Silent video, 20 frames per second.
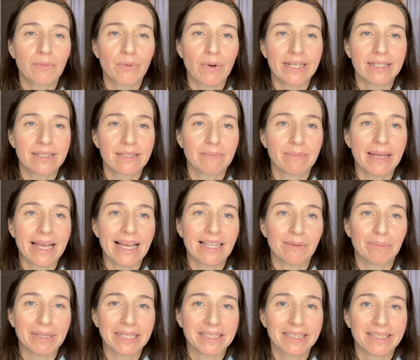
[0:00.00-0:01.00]
random
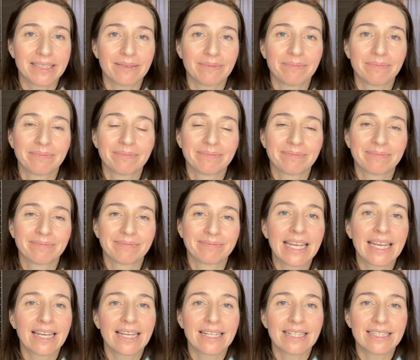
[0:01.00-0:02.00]
element.
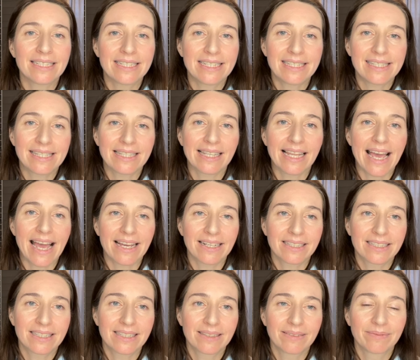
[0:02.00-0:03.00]

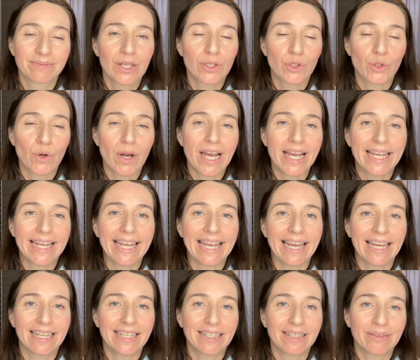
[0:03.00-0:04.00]
Deselect. Try
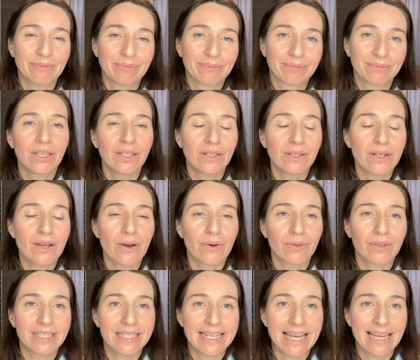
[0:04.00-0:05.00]
again. You know
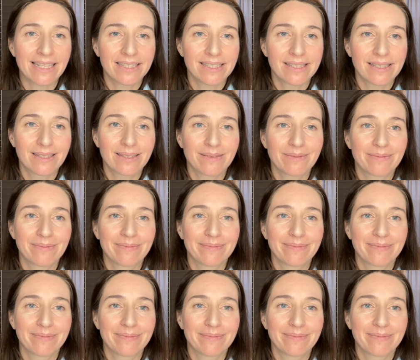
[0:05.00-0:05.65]
the dance.